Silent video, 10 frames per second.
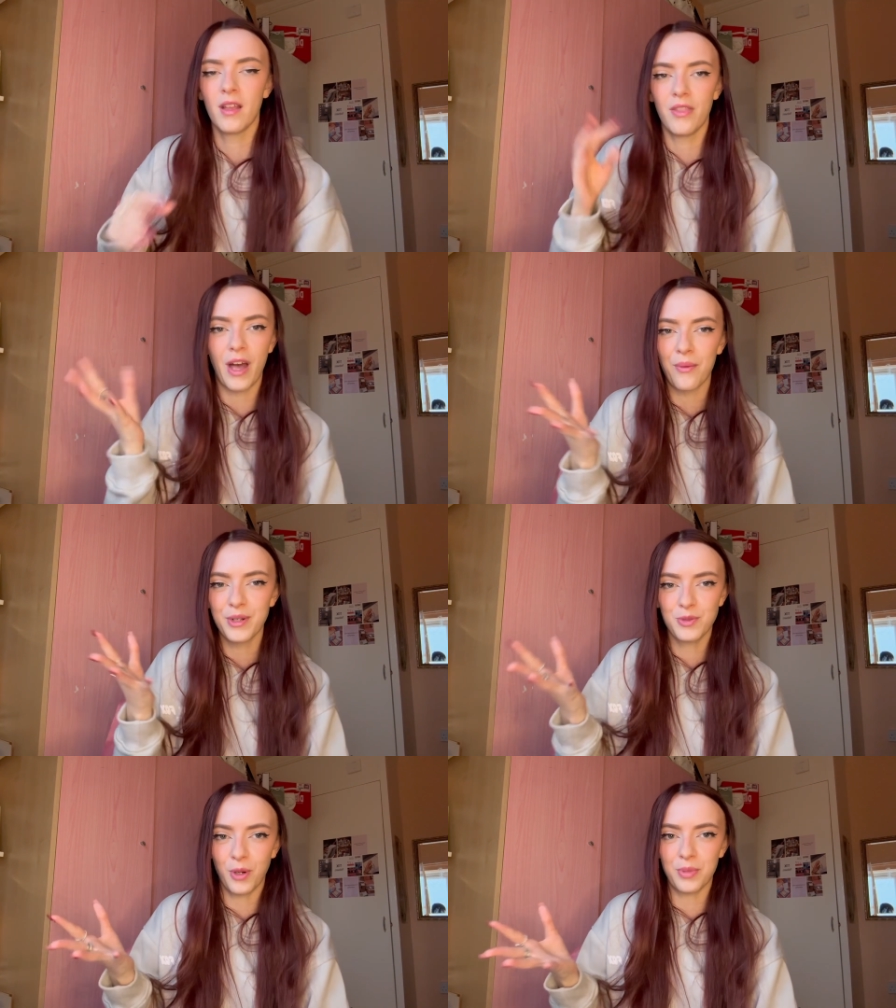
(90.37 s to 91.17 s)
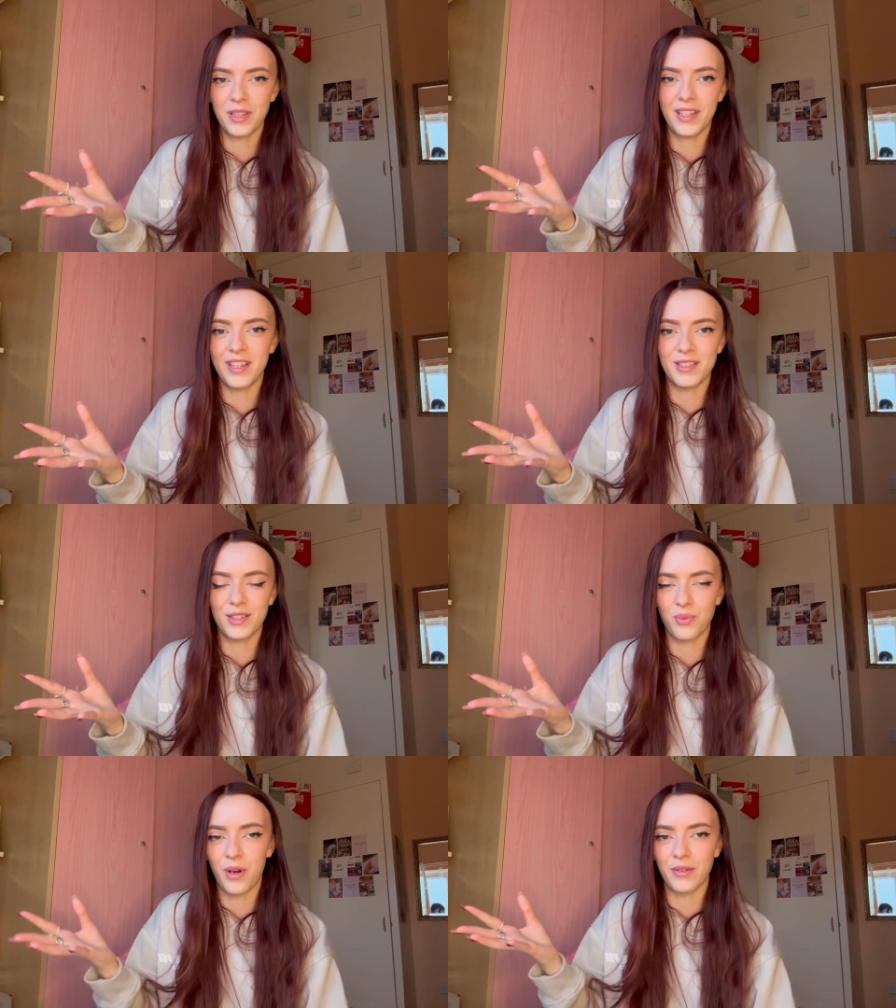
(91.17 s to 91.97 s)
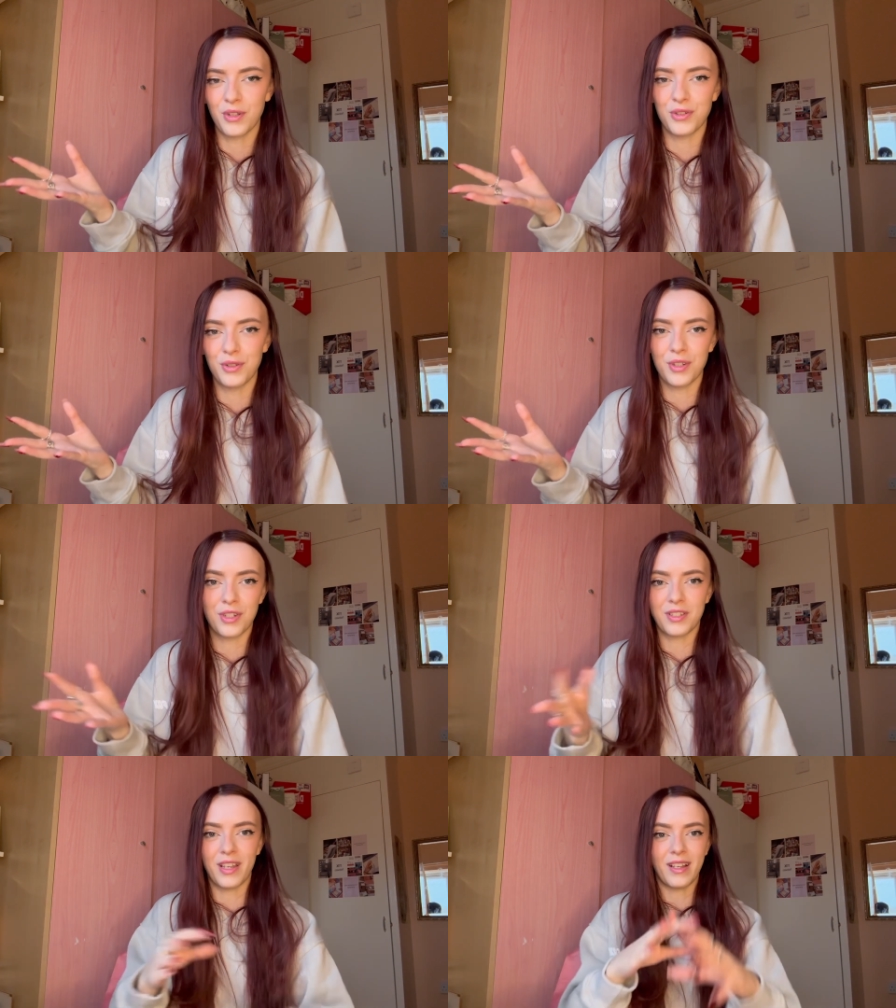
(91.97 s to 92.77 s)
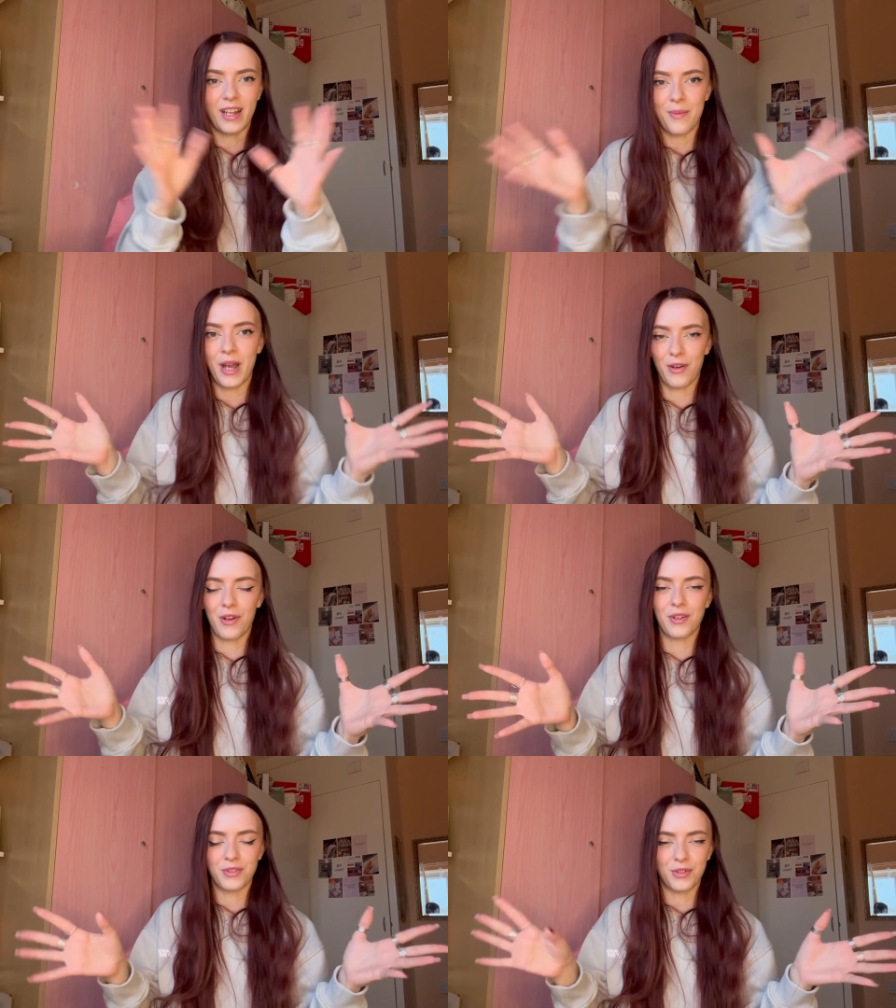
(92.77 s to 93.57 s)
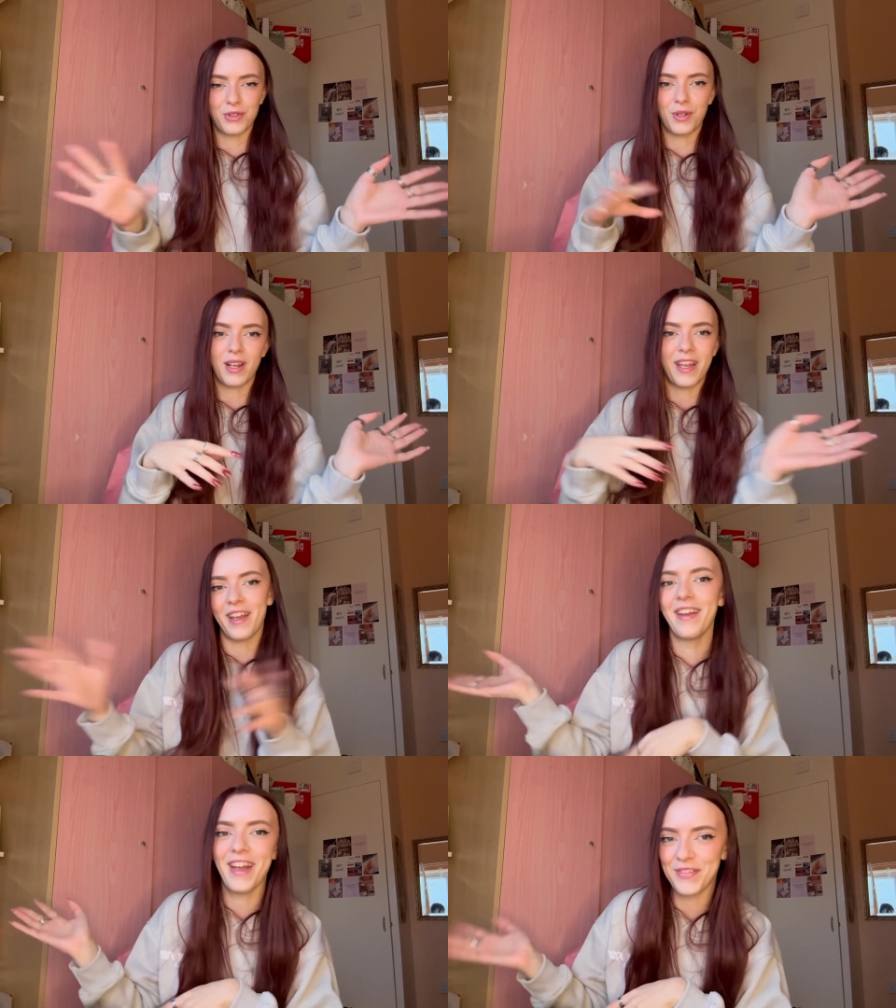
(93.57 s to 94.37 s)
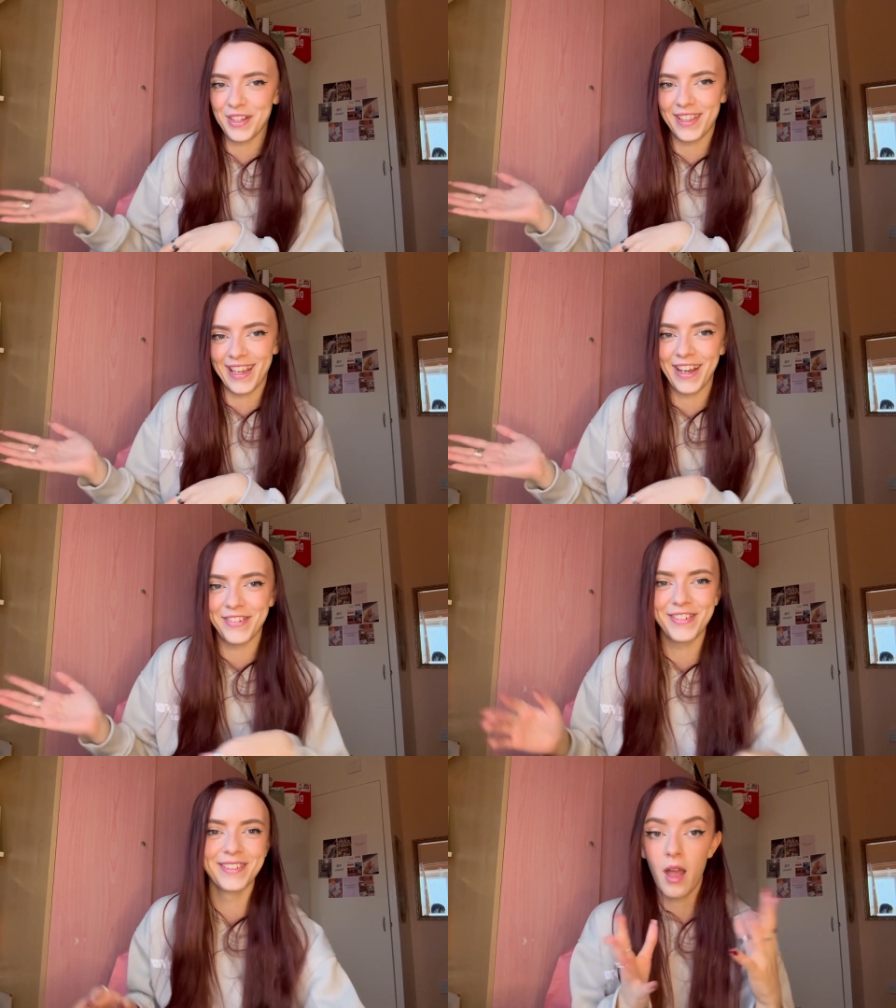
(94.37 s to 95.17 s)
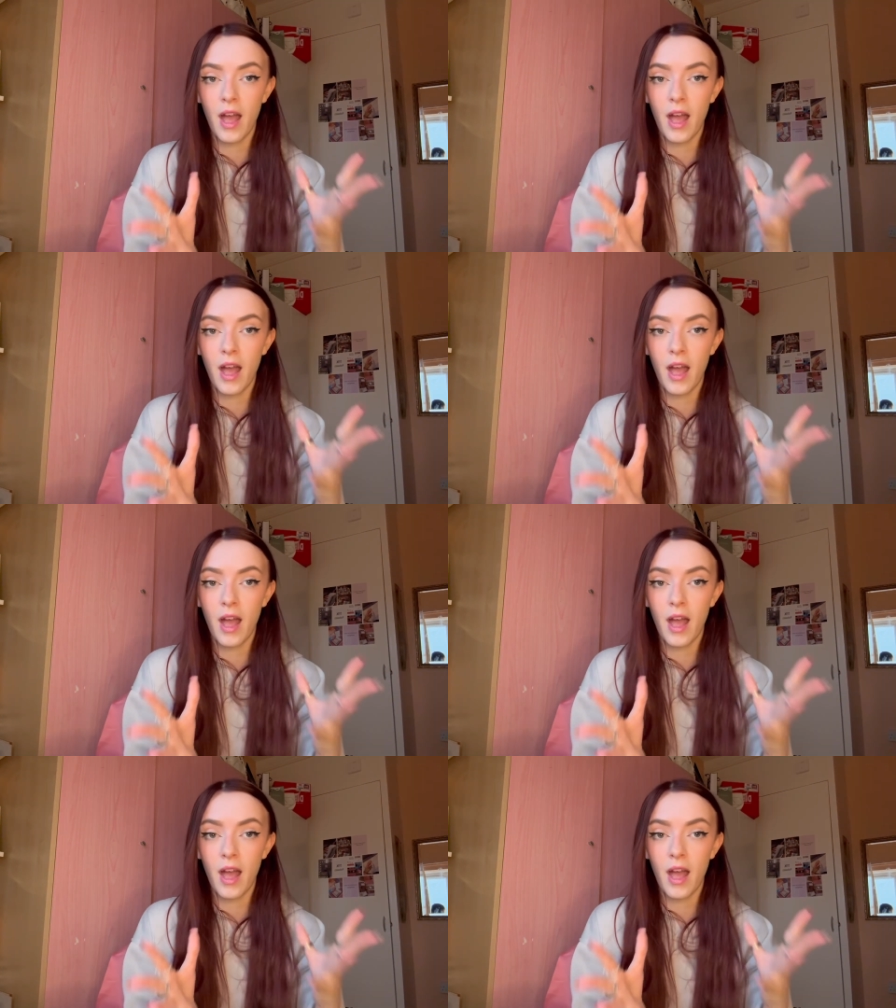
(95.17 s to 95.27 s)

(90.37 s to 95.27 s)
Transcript: That one is probably the easiest one because you can just get a clear background as long as you clear everything out.